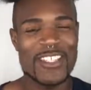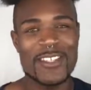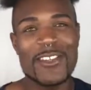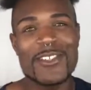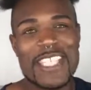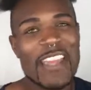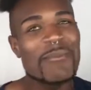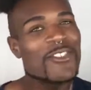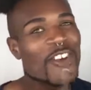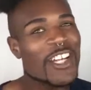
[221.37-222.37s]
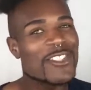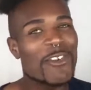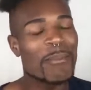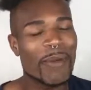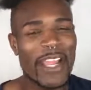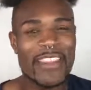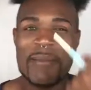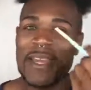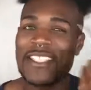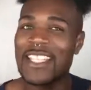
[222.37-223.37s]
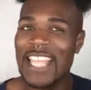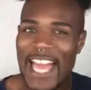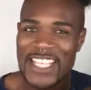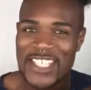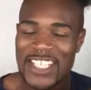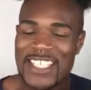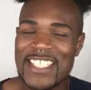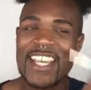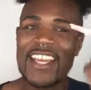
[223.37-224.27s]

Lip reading: So the same drugstore brand that makes the lashes